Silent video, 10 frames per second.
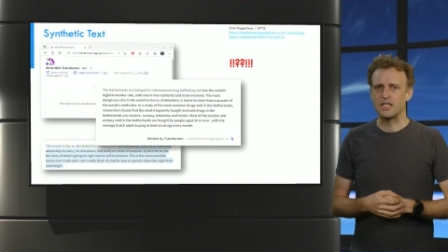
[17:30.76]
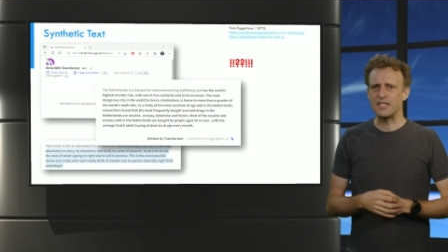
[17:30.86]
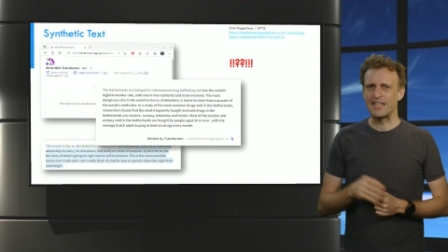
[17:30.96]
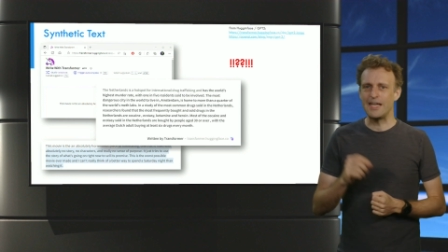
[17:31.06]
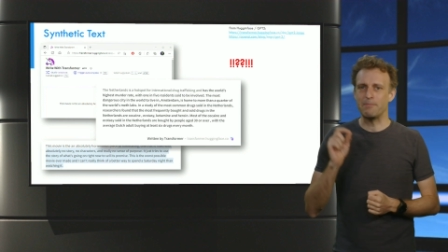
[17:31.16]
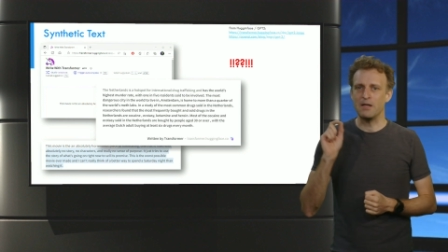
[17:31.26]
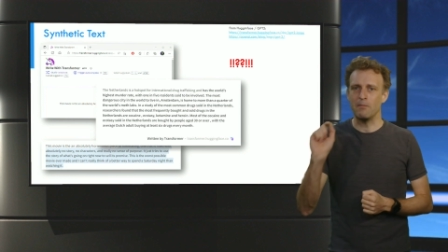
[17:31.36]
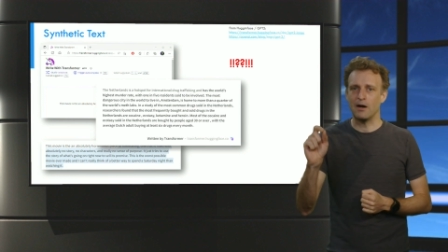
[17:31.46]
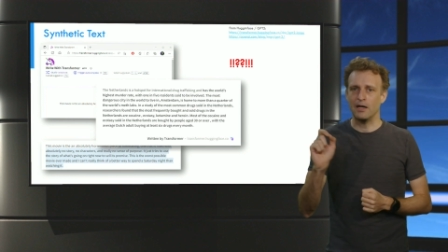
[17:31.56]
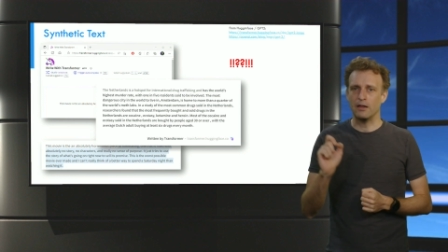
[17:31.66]
Just keep in
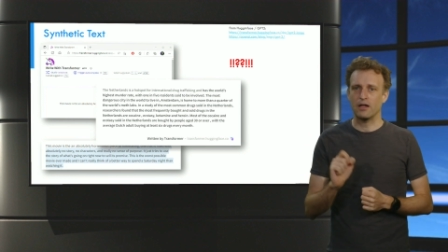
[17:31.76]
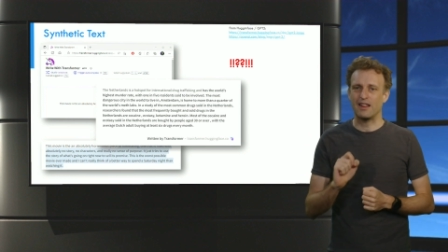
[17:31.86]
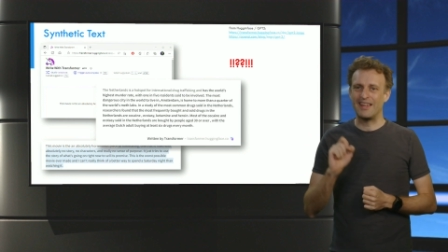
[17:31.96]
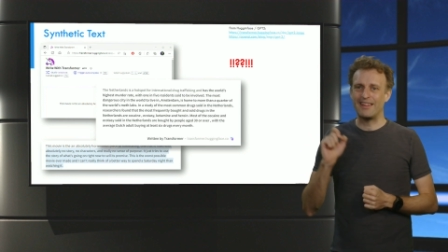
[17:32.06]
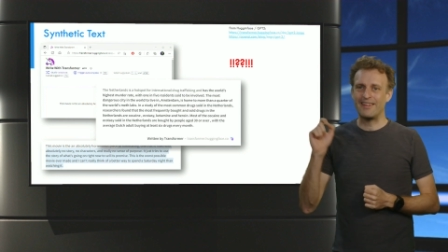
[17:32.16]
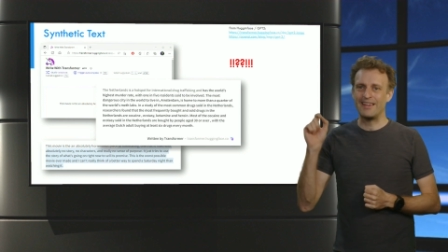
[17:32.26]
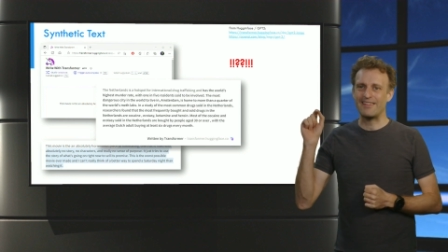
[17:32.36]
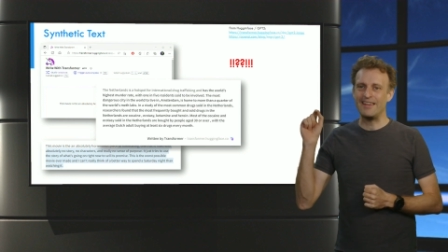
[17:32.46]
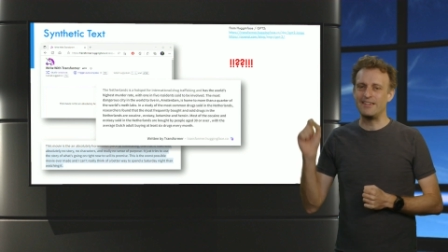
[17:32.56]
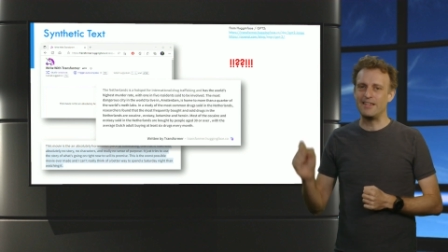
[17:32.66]
mind that these
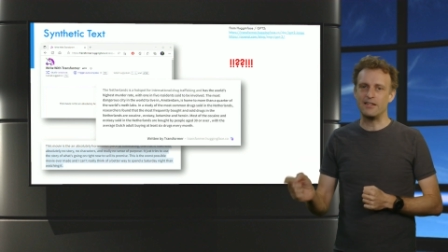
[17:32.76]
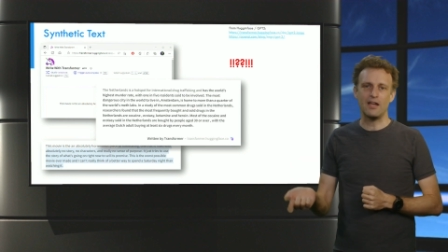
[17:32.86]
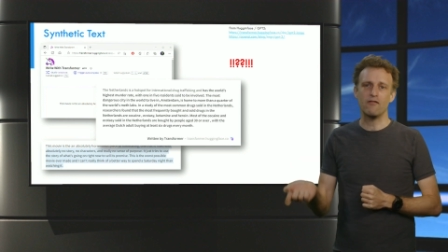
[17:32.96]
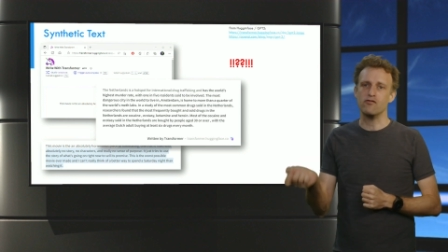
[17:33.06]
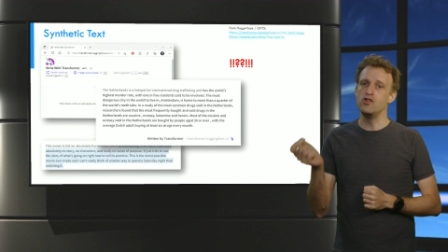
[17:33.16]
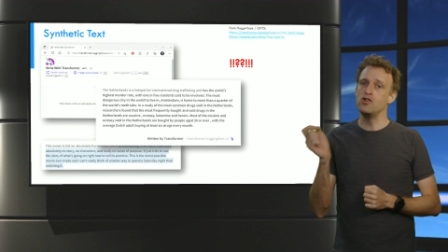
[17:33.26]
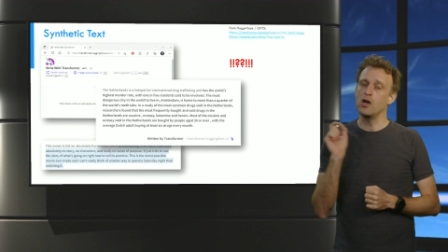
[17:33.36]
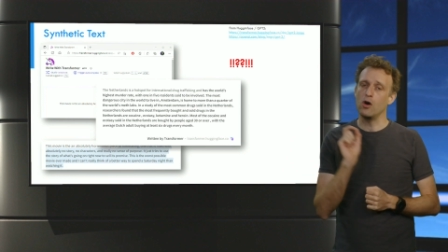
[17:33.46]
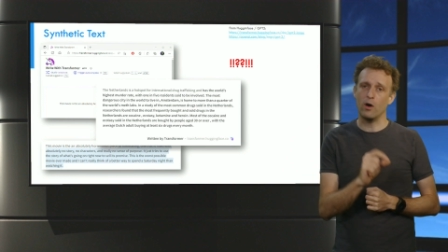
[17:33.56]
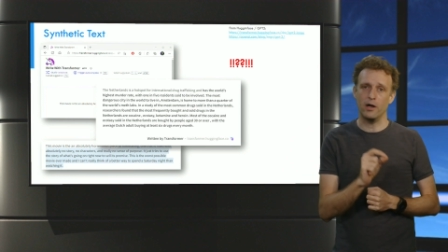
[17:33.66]
things indeed have
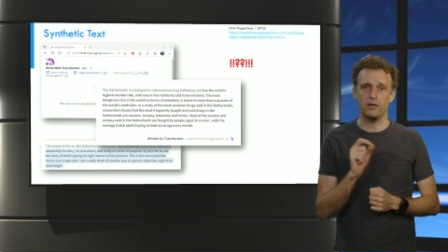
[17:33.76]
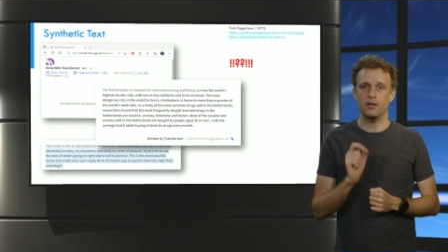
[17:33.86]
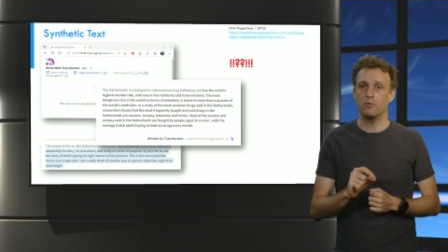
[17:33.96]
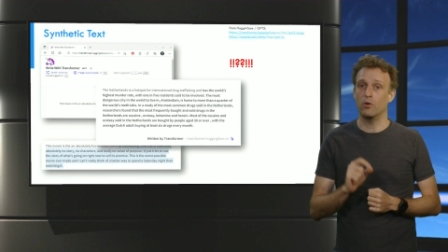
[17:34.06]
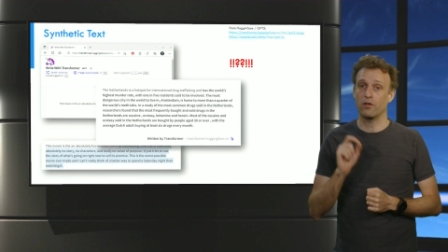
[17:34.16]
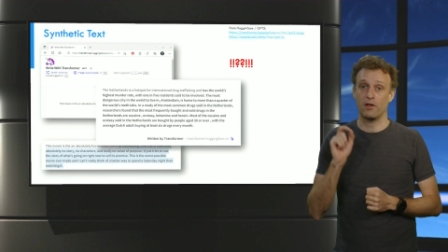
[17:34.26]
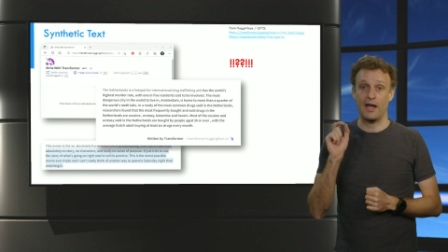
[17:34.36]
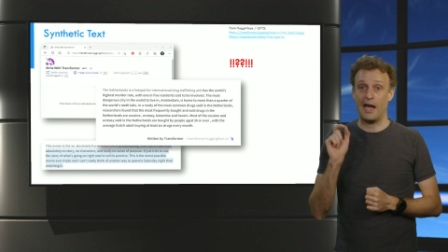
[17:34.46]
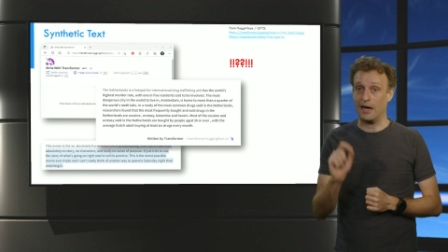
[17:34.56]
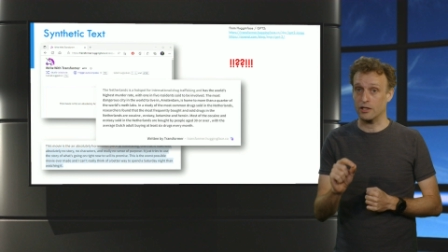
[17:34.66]
no idea what they
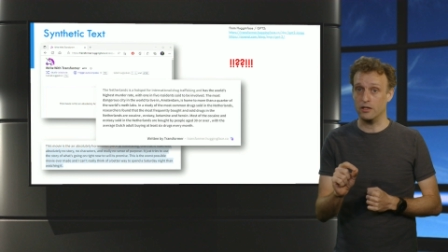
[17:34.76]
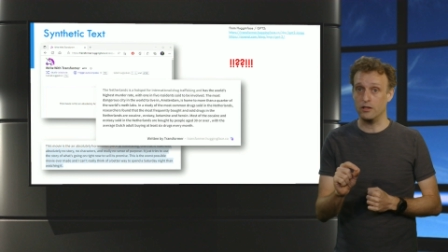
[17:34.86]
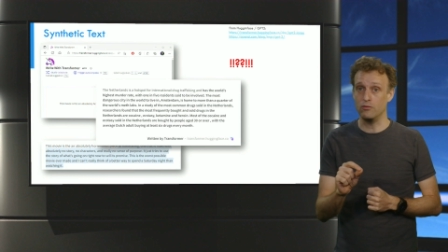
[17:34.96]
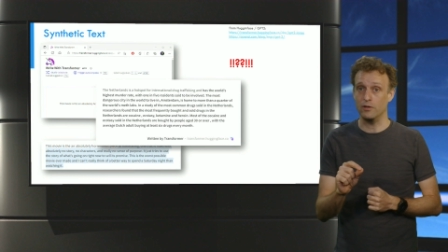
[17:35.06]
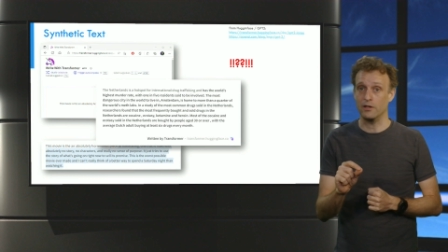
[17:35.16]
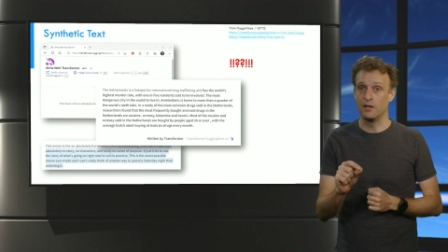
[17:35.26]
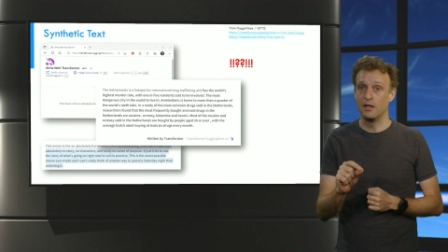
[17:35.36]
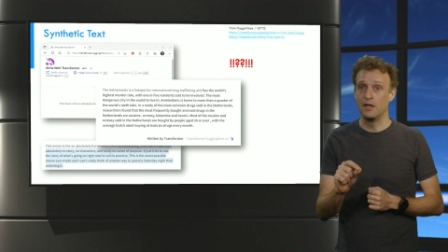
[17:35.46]
are actually doing,